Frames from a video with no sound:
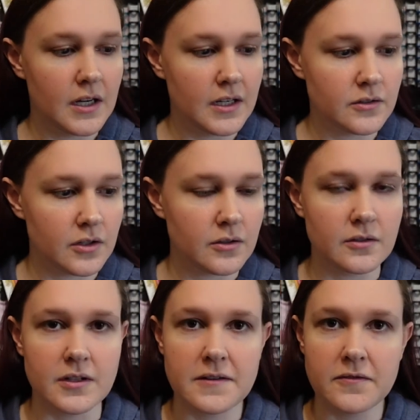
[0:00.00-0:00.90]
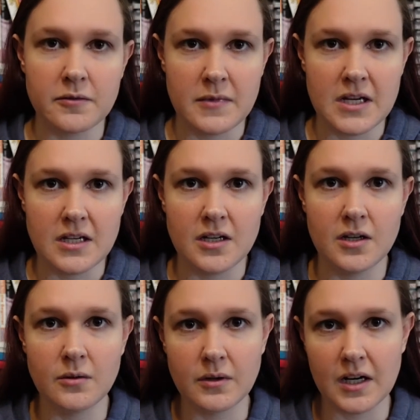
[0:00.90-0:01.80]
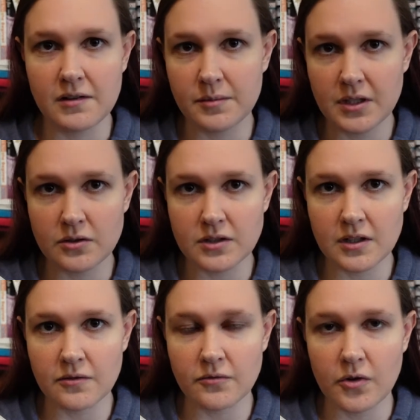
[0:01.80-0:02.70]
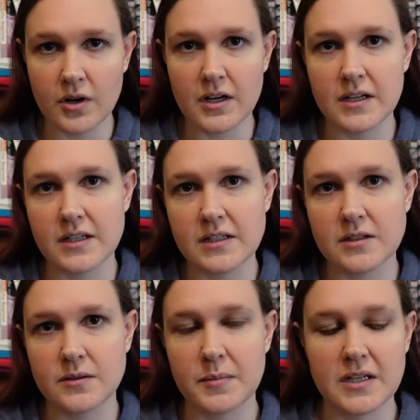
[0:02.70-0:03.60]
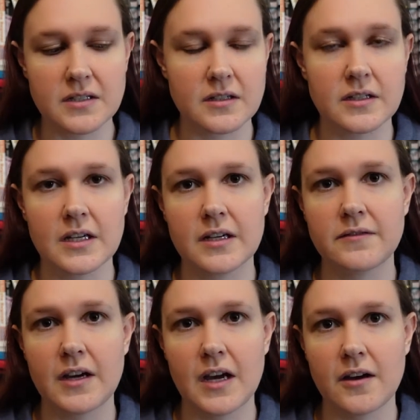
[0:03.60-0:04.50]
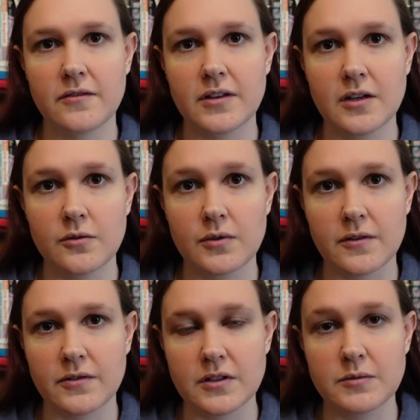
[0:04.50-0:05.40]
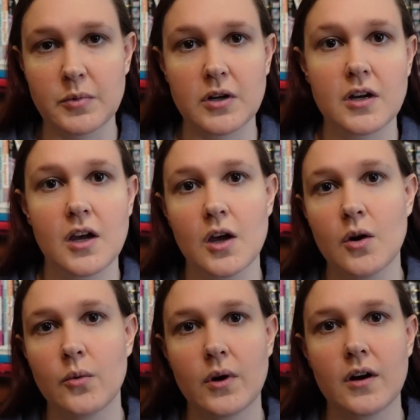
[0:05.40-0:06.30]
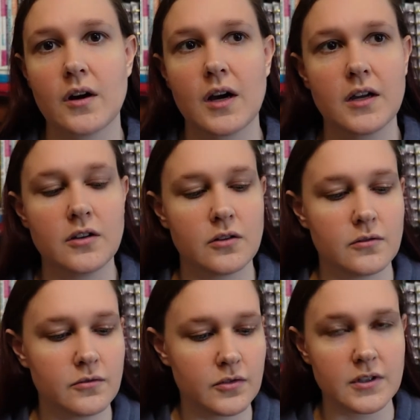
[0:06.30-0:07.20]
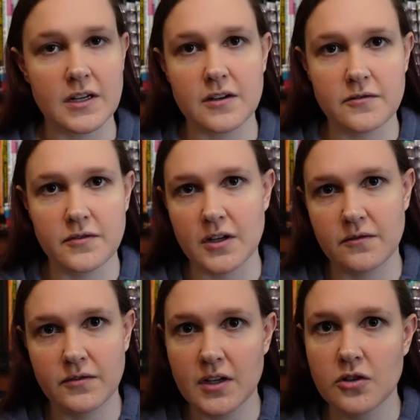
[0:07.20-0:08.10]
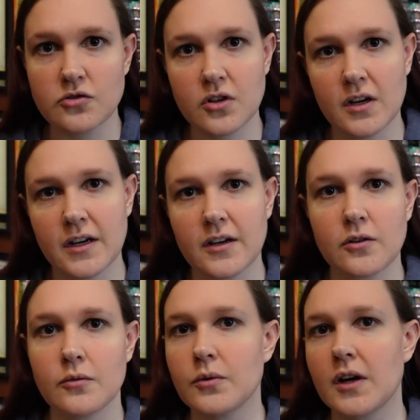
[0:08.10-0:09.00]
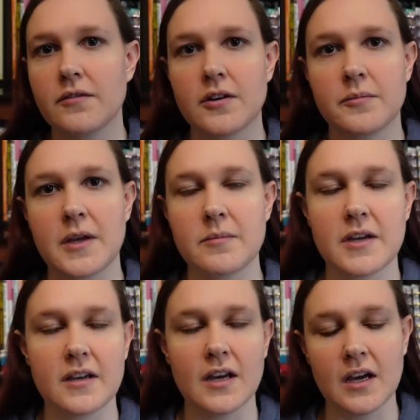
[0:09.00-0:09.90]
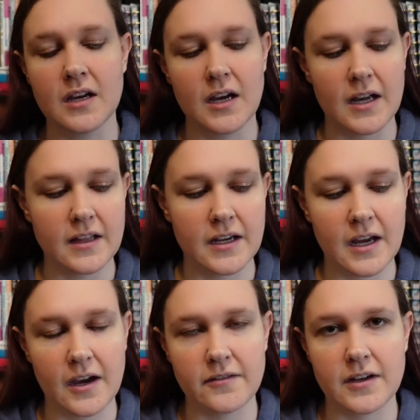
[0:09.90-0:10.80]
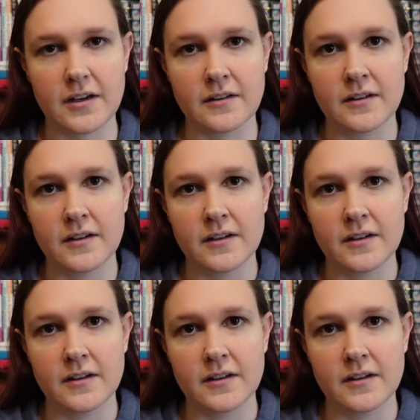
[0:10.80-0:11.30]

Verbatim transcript: I don't know, like, for me, what I've been using it for is basically if I have, like, a reference book where, you know, for, like, a fig figure drawing or whatever it may be, I like having